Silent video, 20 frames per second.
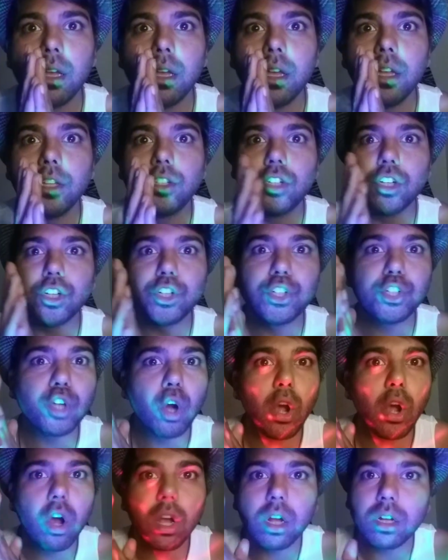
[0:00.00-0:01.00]
It's a
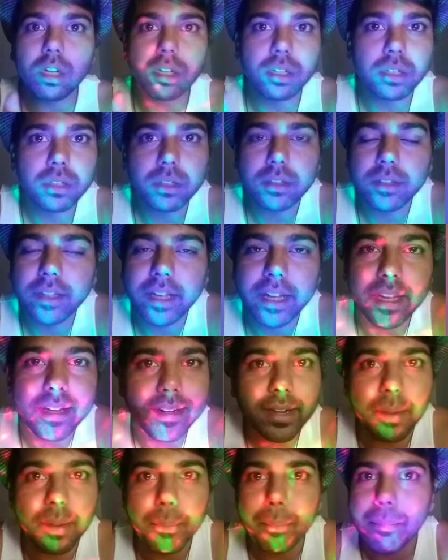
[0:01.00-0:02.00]
shock. They
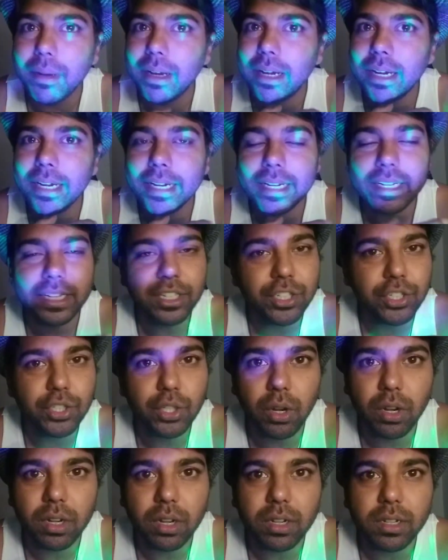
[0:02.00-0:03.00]
are completely
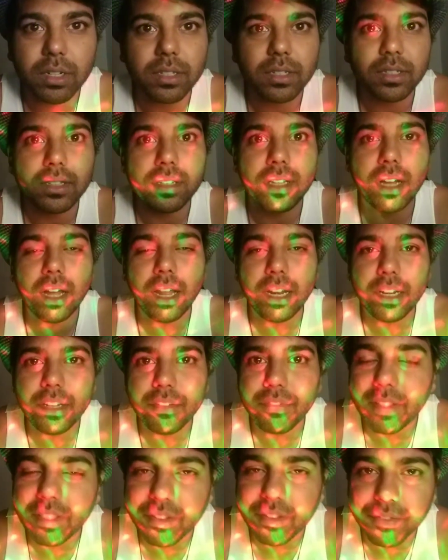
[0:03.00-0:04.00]
shocked, the
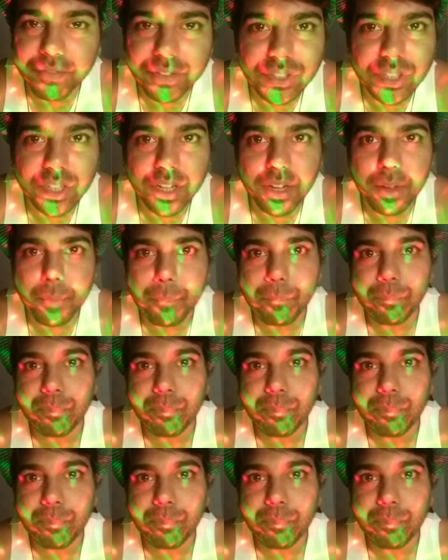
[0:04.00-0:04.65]
Caliph and the Vizier.